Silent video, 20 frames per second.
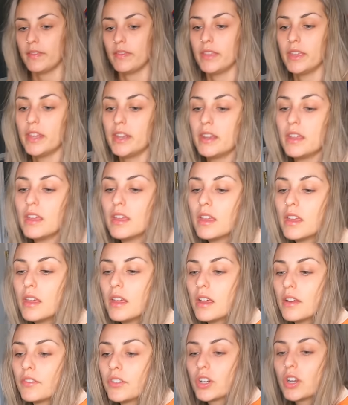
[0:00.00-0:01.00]
And then
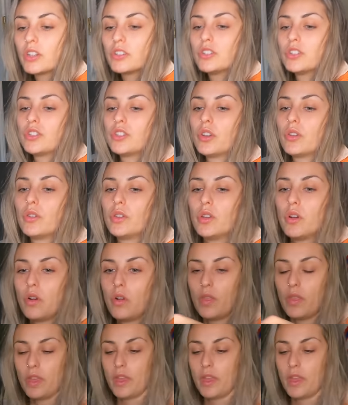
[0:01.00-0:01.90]
forgot to show y'all